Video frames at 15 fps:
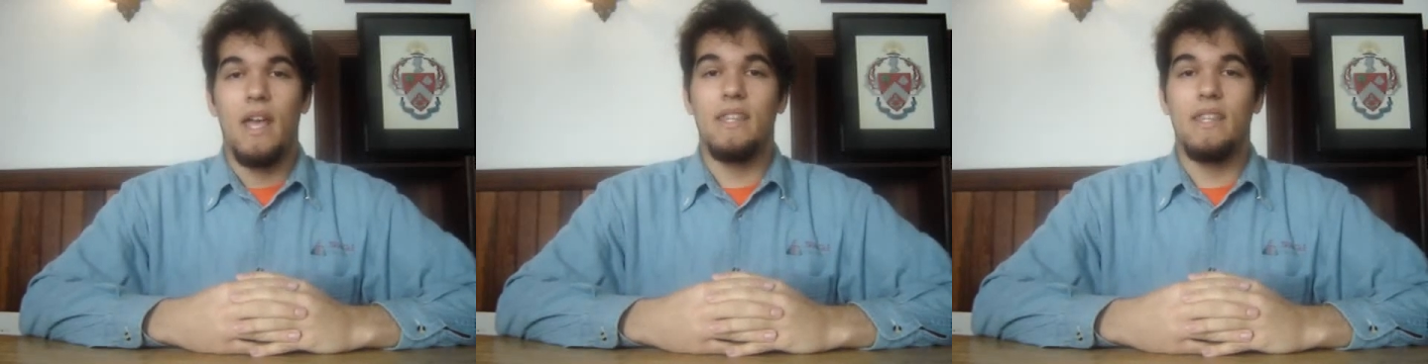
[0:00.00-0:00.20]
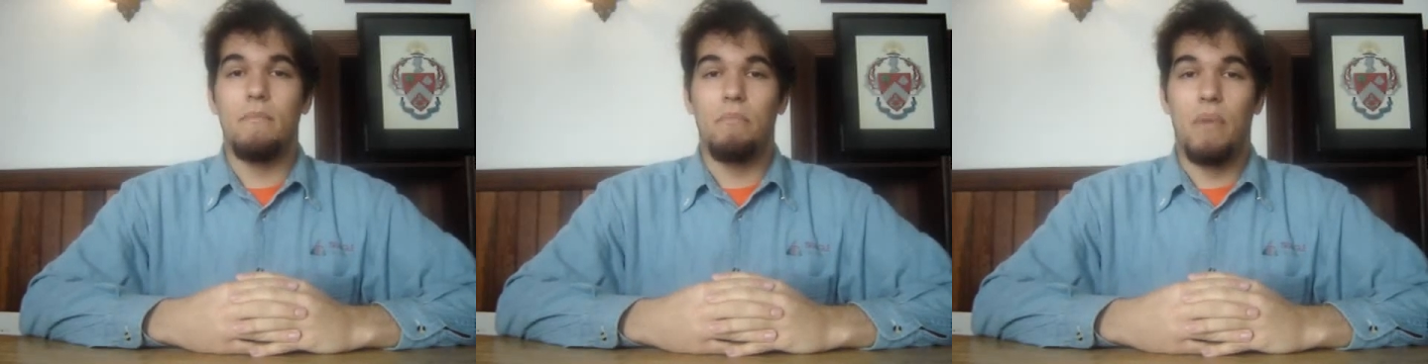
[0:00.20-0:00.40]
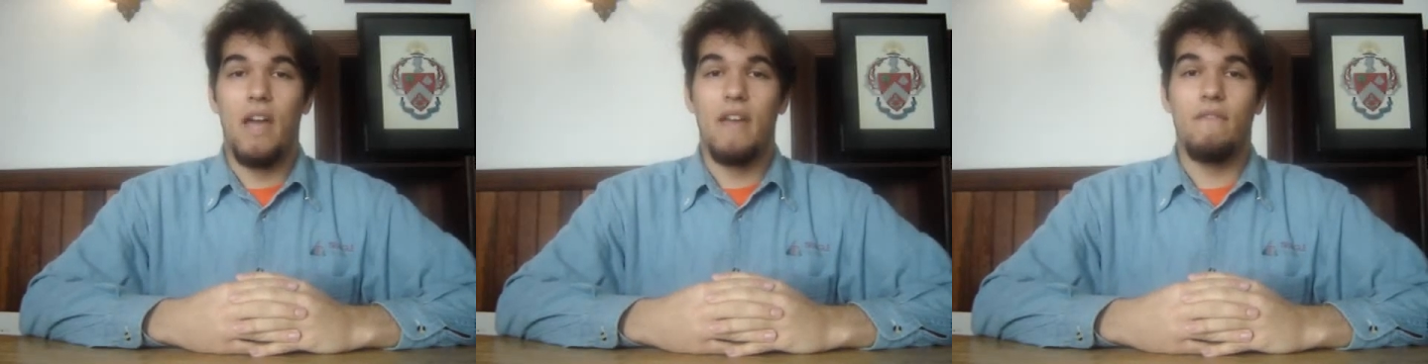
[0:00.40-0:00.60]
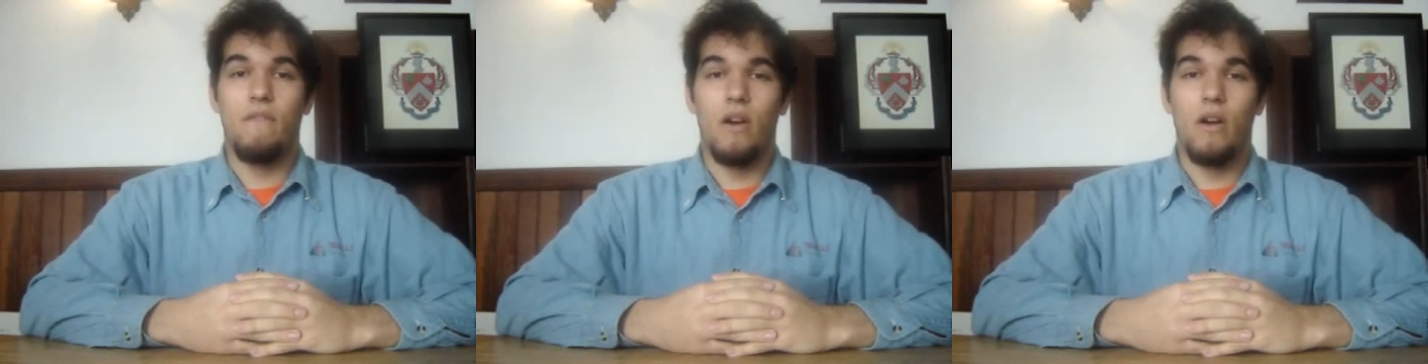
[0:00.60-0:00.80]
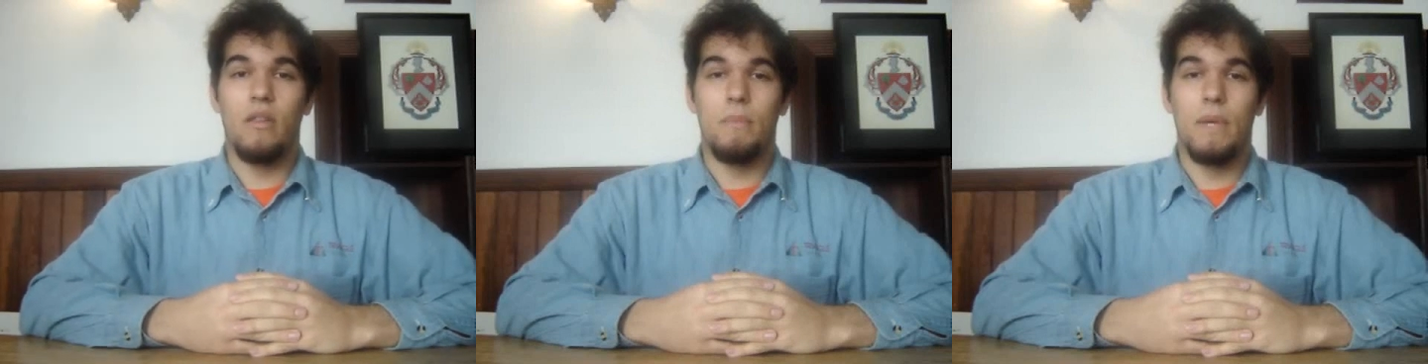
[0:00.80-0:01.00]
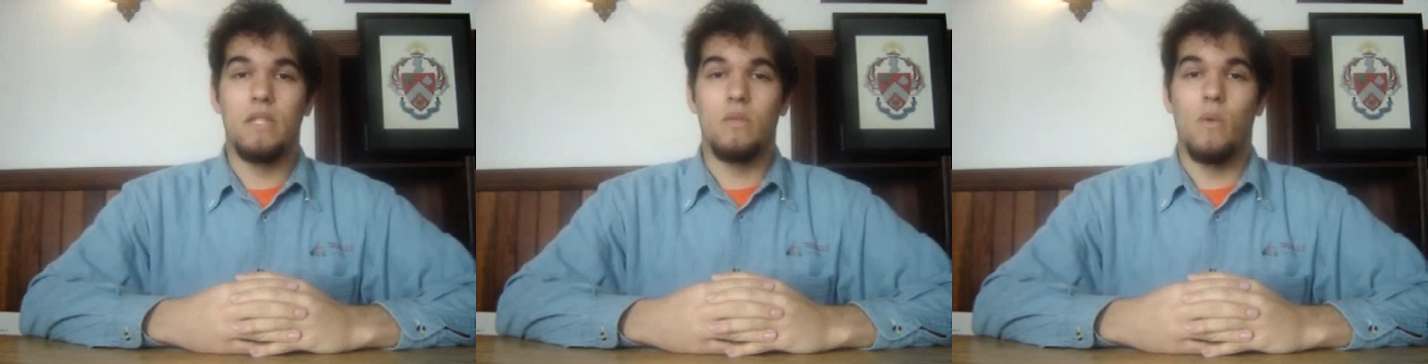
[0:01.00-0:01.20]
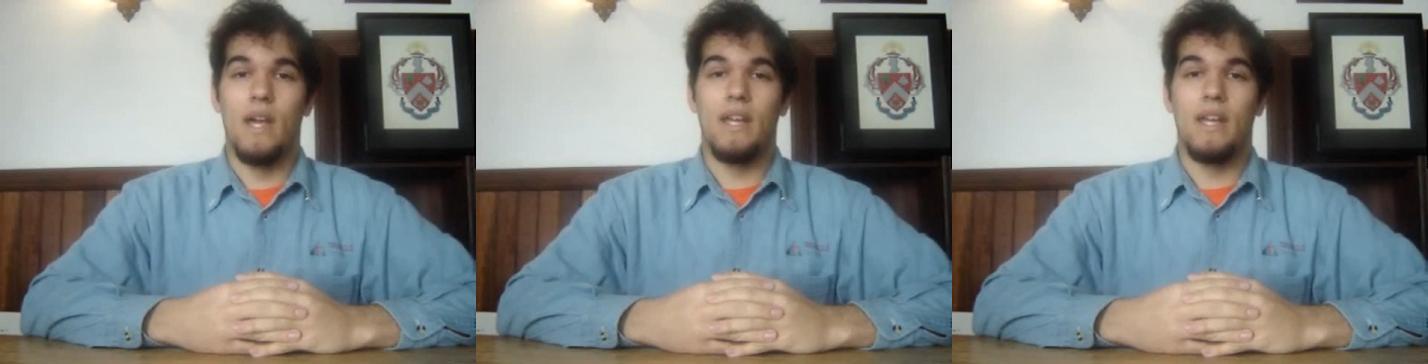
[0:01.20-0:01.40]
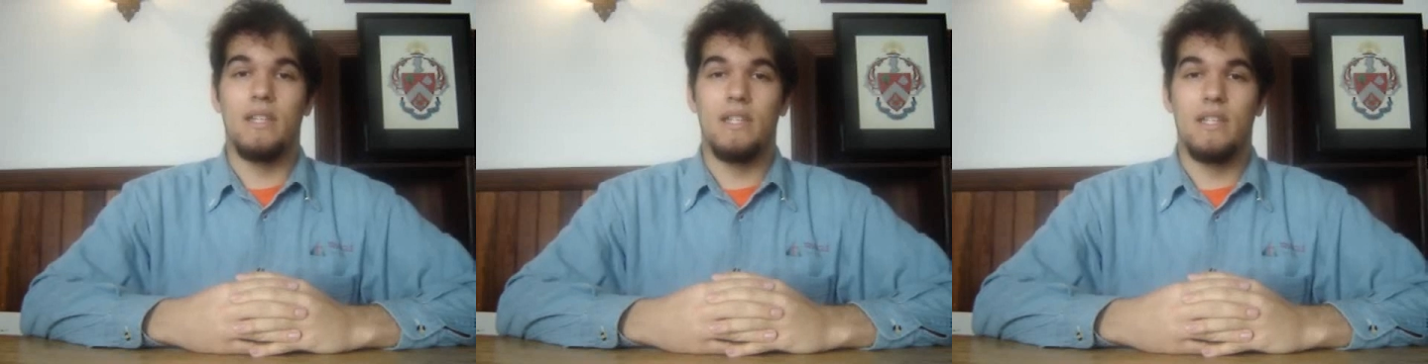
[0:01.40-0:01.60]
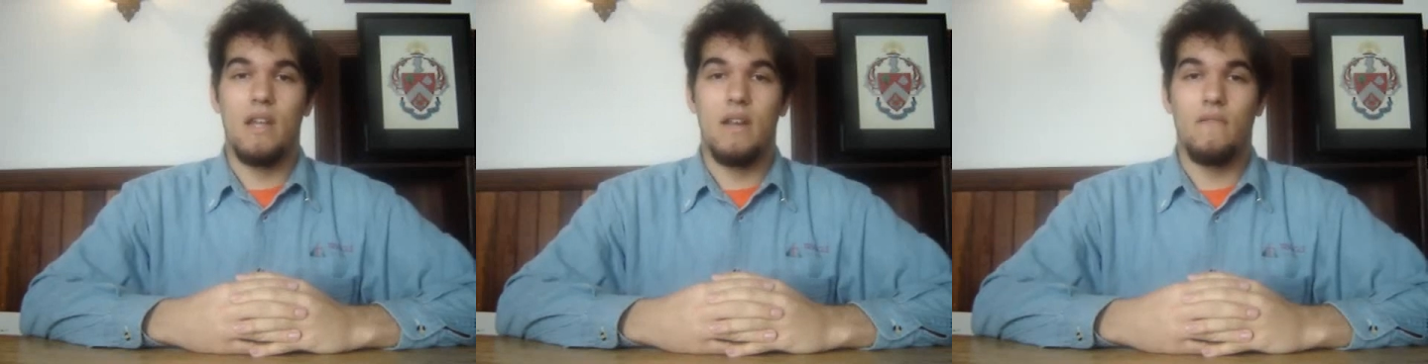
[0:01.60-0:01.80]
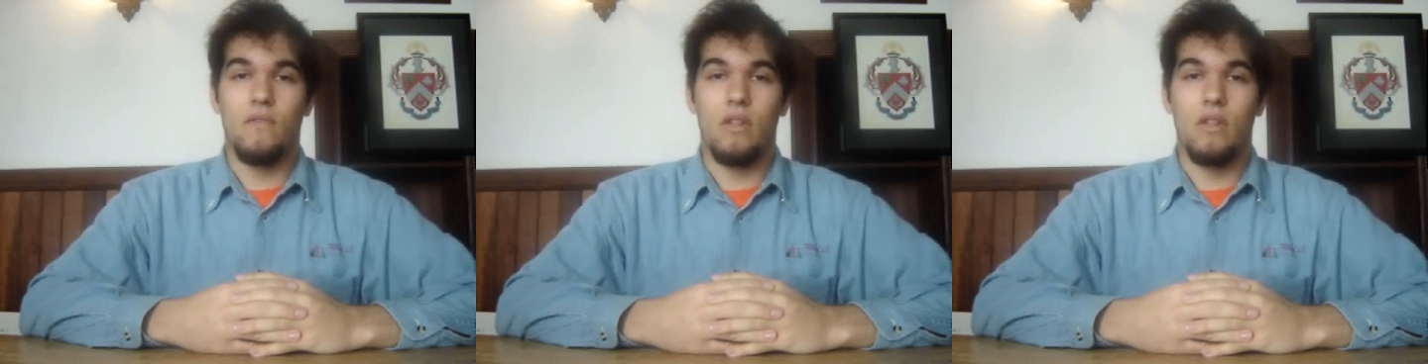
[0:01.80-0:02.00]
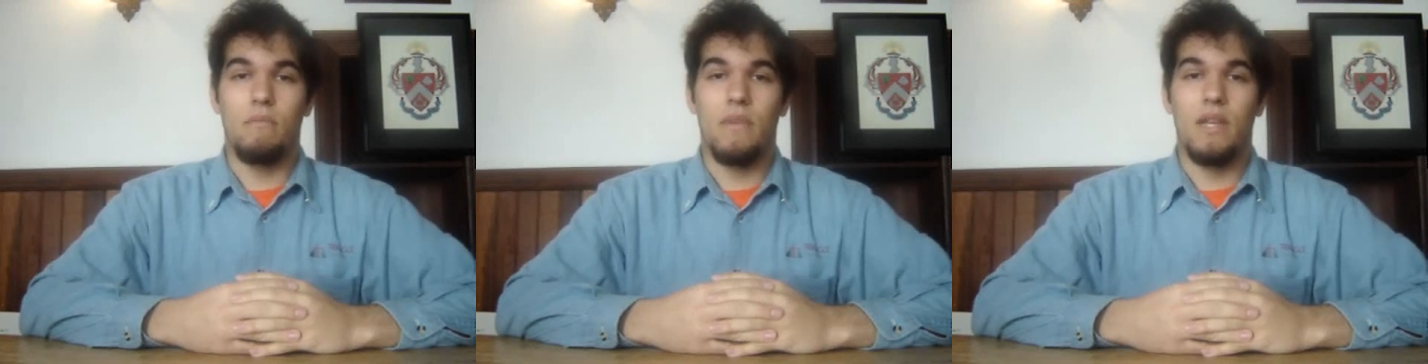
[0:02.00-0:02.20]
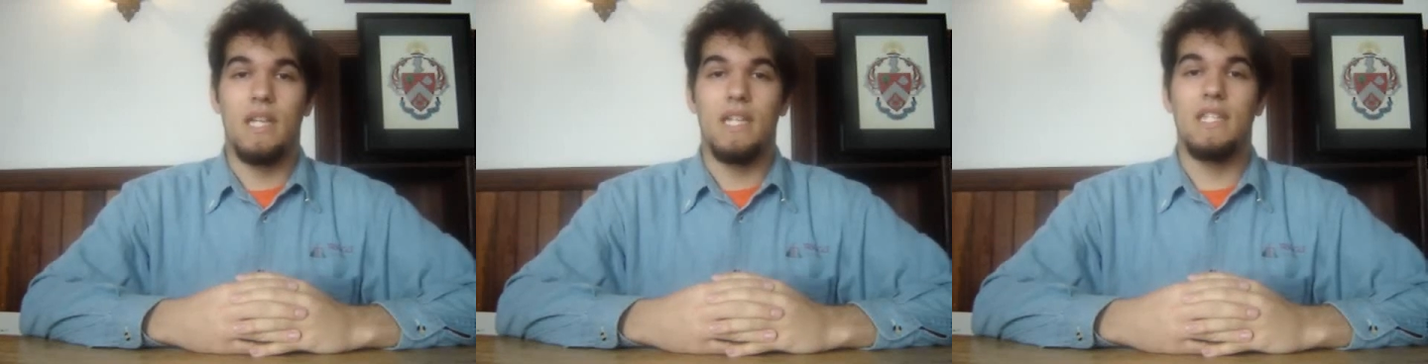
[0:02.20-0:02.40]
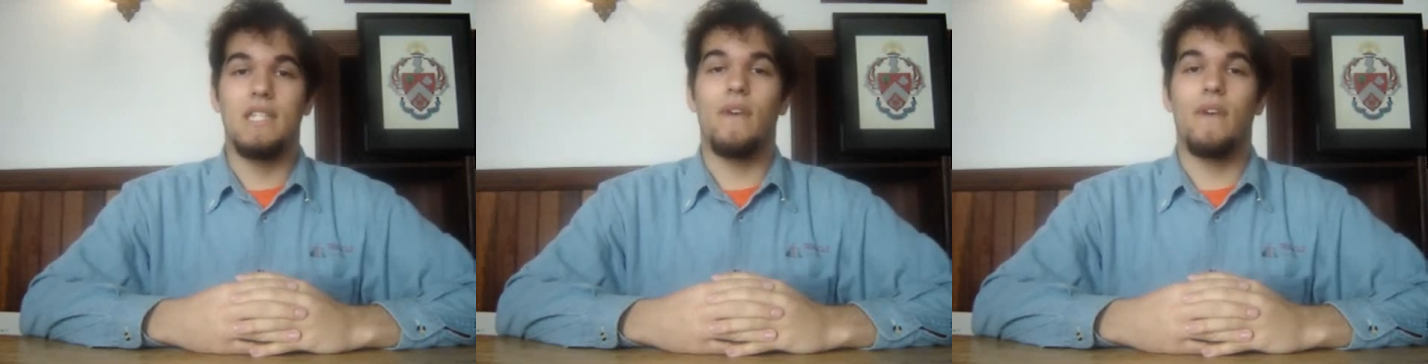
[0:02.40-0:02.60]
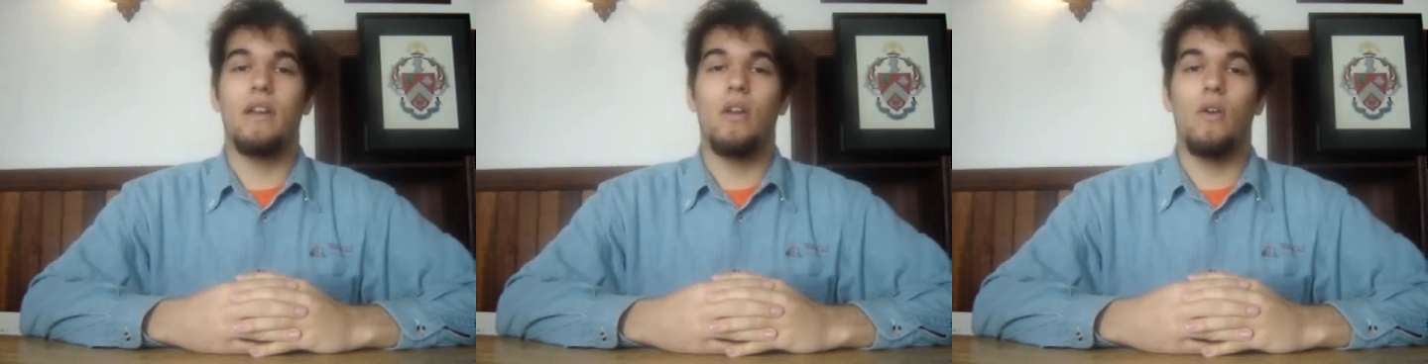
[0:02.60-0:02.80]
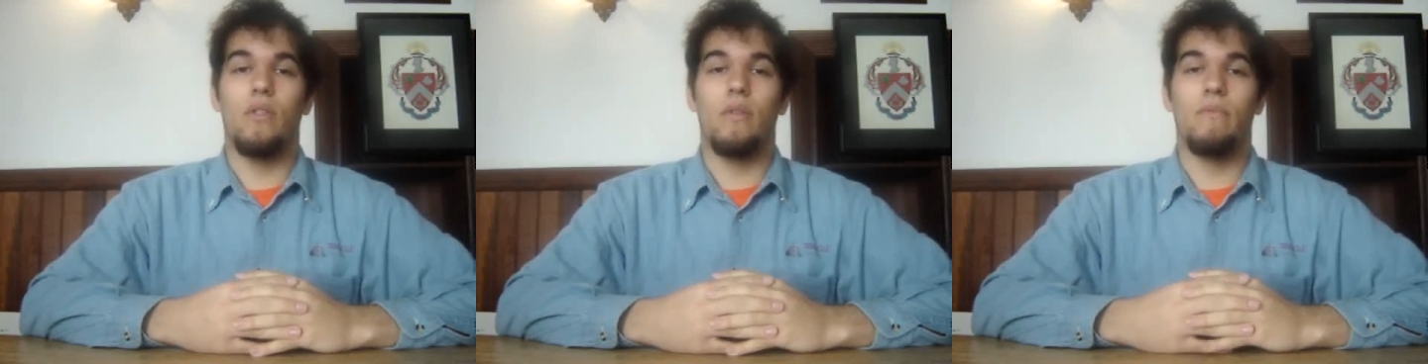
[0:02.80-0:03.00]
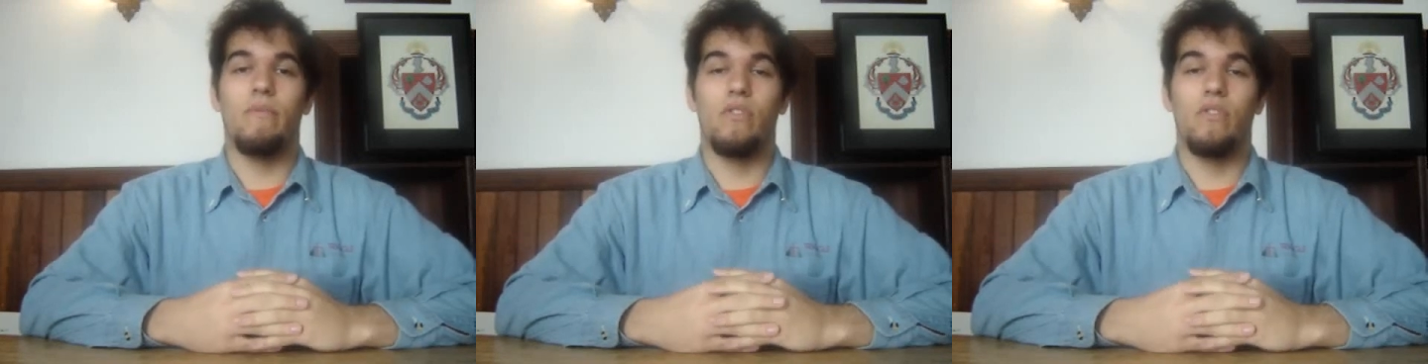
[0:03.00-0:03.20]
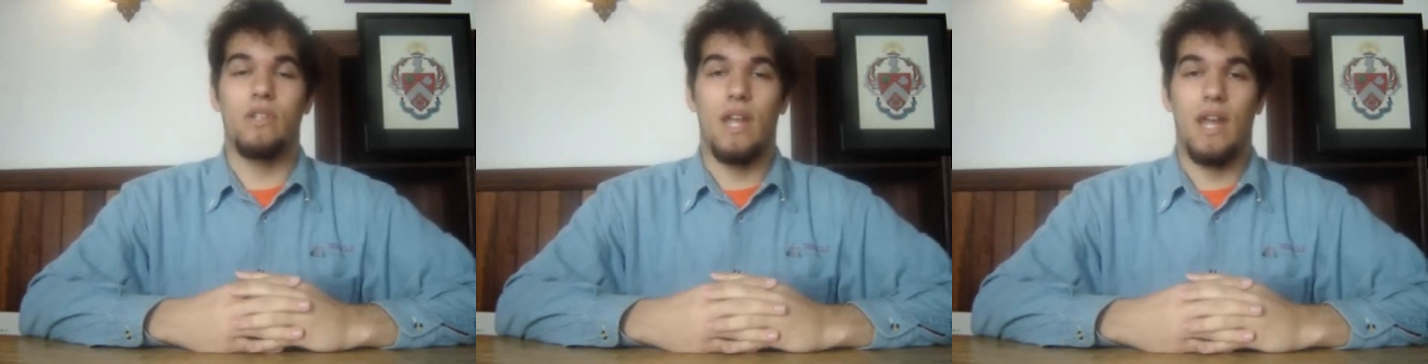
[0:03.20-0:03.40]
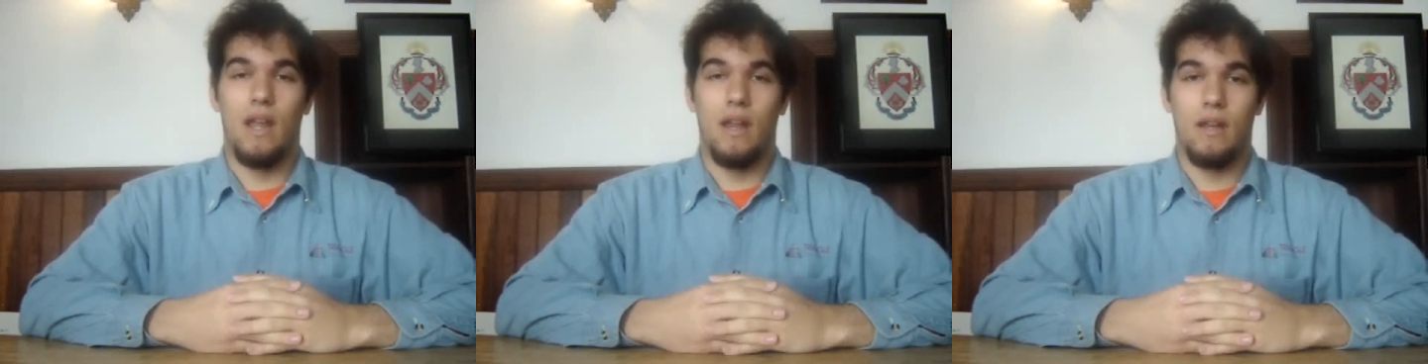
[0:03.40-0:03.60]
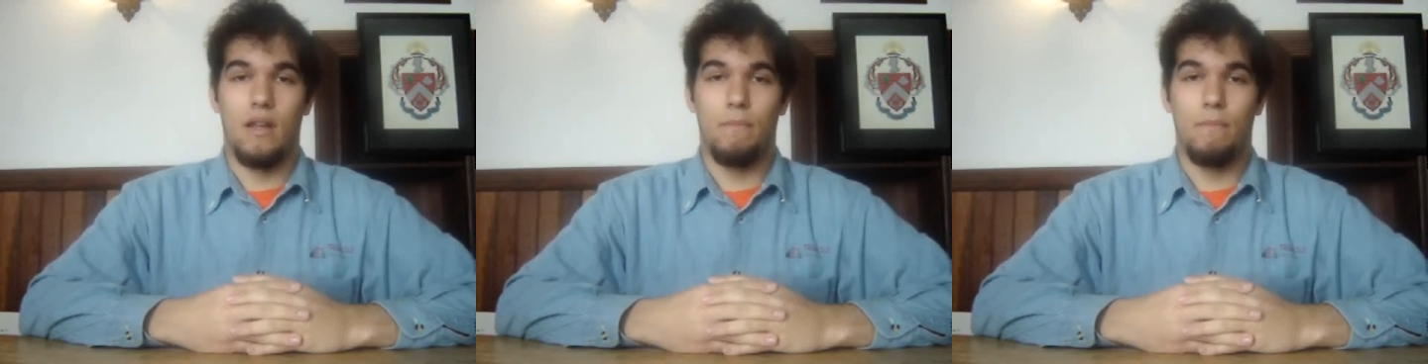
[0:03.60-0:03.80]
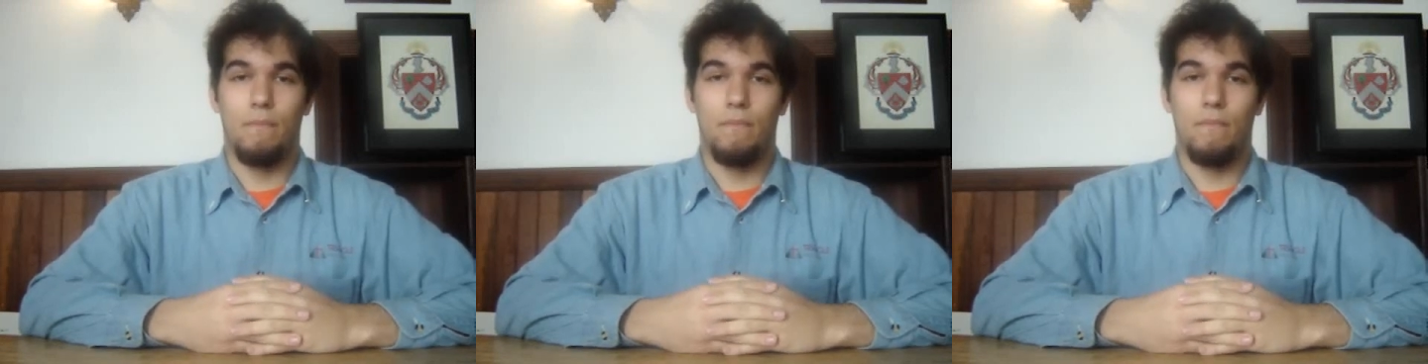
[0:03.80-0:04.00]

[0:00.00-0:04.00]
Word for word: and that by far the best way I can design for them is if I know them firsthand.